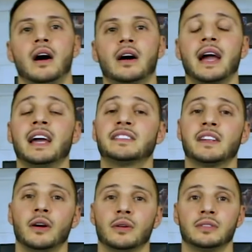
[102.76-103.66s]
Okay,
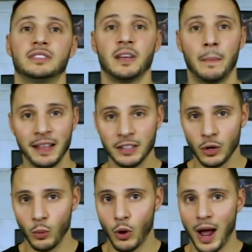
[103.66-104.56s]
so
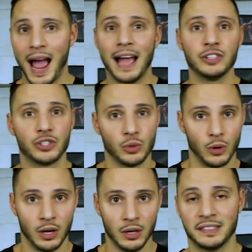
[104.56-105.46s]
depending on what hand
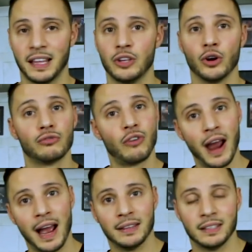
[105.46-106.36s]
you are, say you're
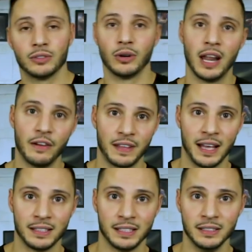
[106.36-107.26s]
right-handed or
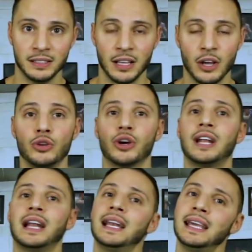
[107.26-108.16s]
left-handed, you're
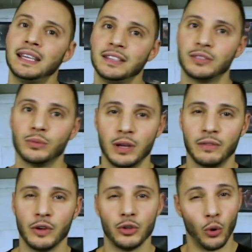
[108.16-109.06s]
gonna lead
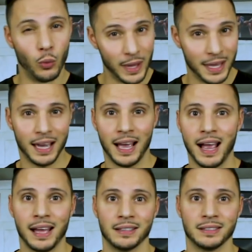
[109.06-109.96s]
with your weaker
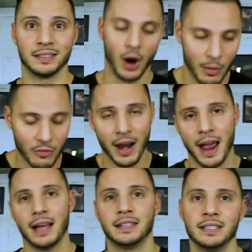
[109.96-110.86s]
hand. I'm
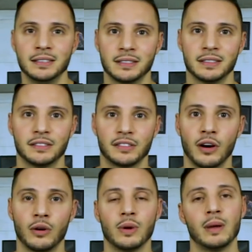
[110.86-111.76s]
right-handed,
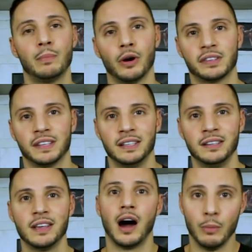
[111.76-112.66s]
so in
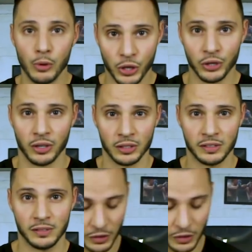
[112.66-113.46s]
boxing, I'm orthodox.